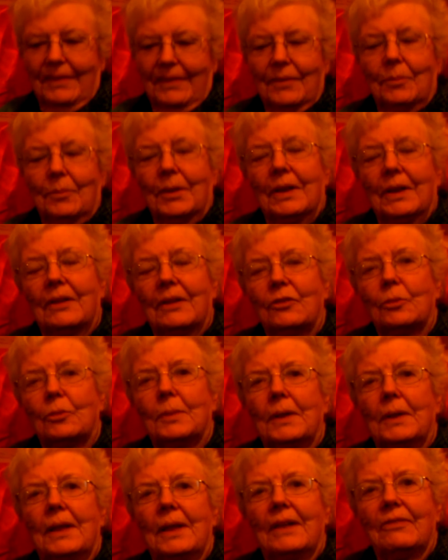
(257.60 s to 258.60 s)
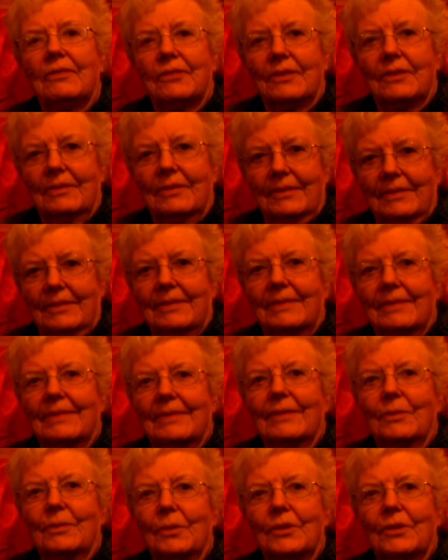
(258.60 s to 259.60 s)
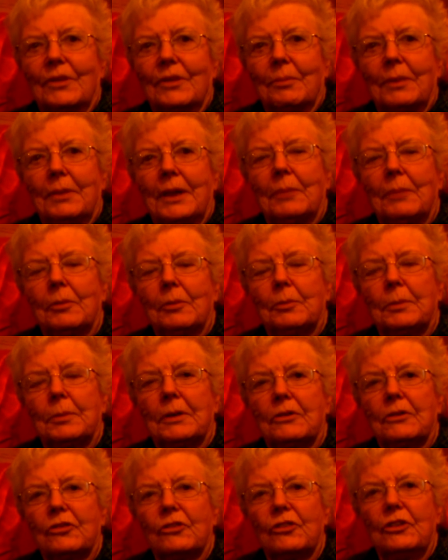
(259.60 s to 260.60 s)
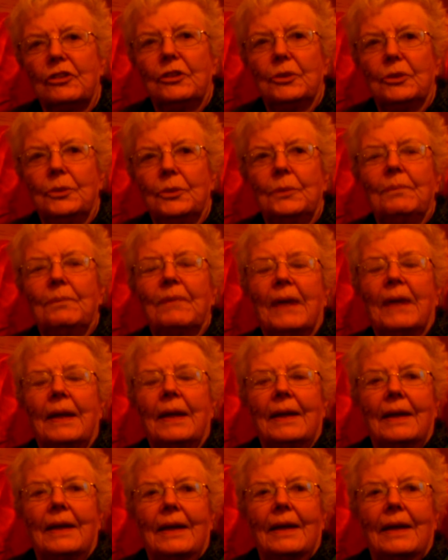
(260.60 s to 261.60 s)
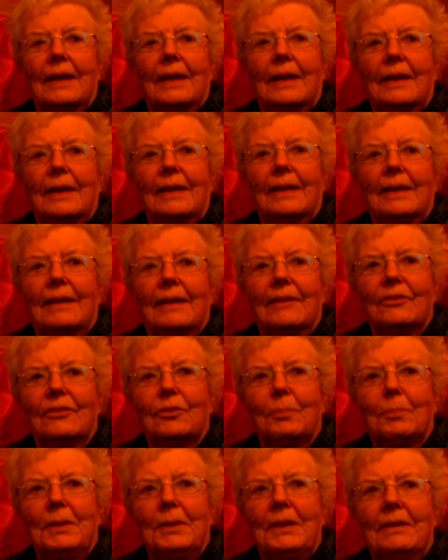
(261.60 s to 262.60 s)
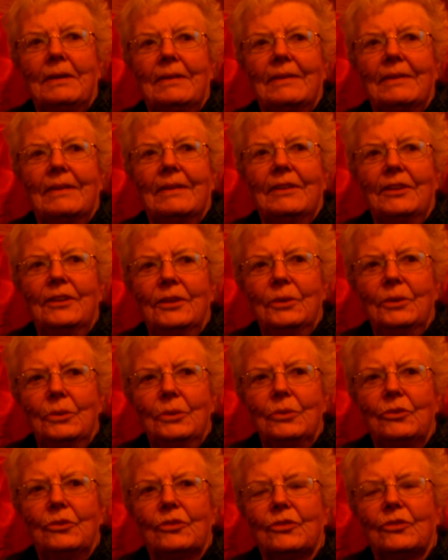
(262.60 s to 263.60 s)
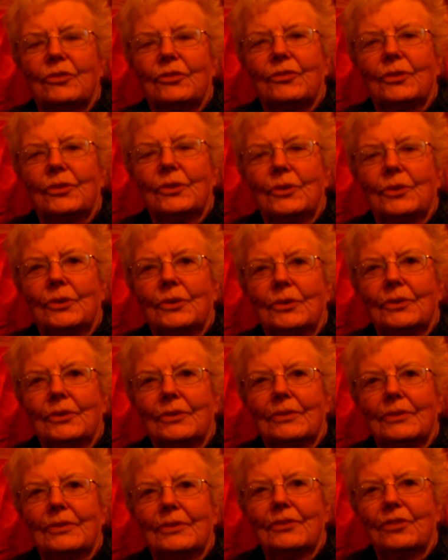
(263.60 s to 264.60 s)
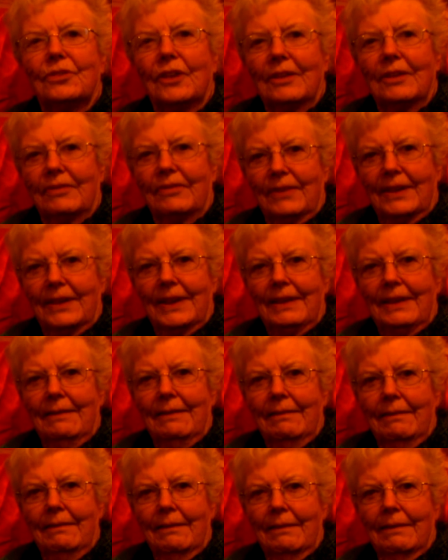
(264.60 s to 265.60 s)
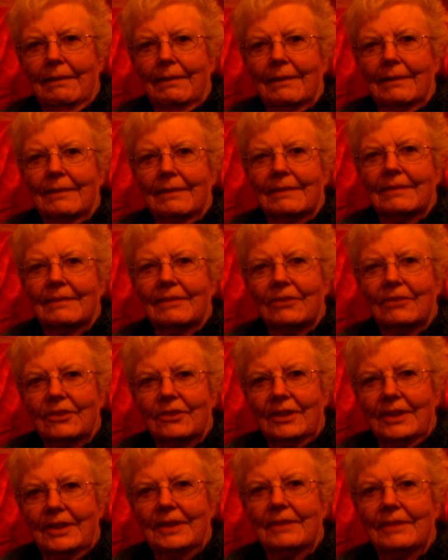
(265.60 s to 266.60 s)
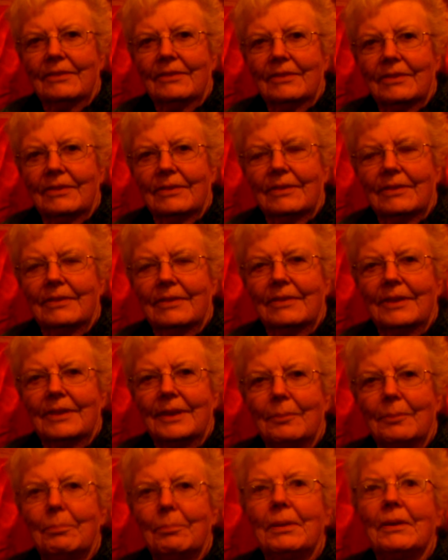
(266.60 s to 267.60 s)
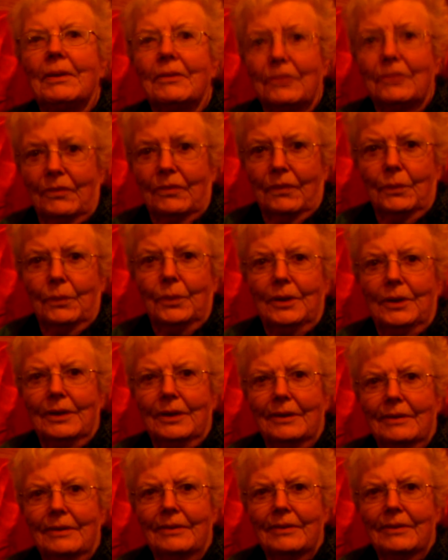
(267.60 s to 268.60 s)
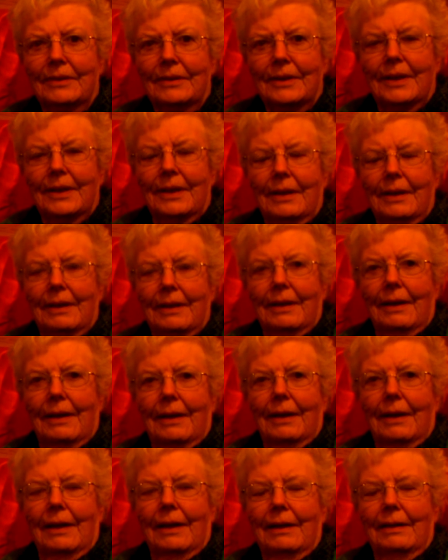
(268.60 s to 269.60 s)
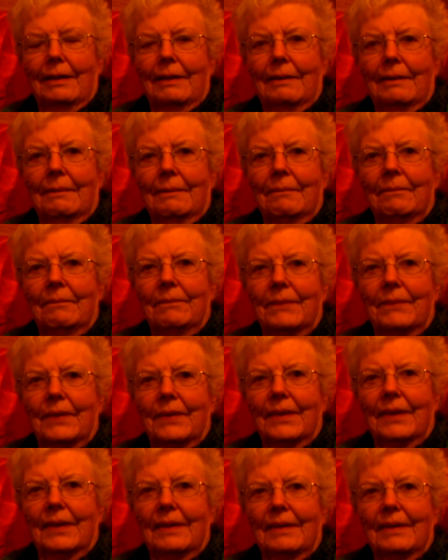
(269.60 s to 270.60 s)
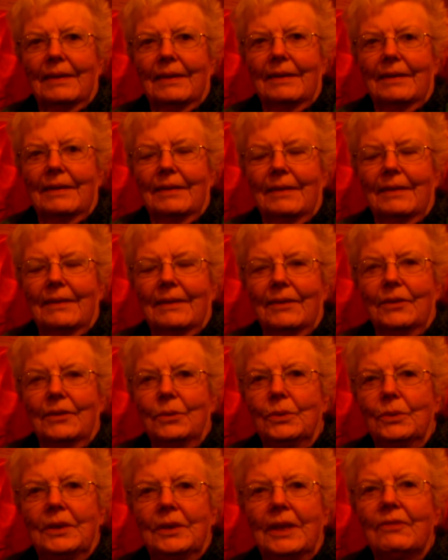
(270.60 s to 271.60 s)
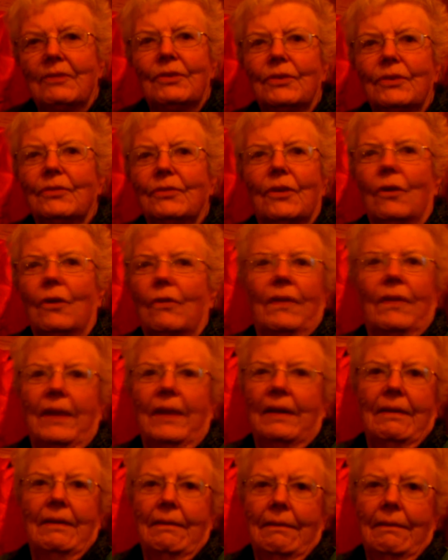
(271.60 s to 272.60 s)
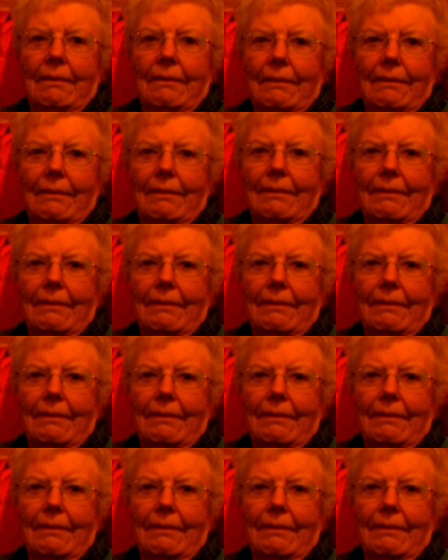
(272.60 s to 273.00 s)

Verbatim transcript: that my husband left and, and what I've been able to pass to you, has been used for travelling seeing seeing part of the world. Yeah. Um, you would never have got there.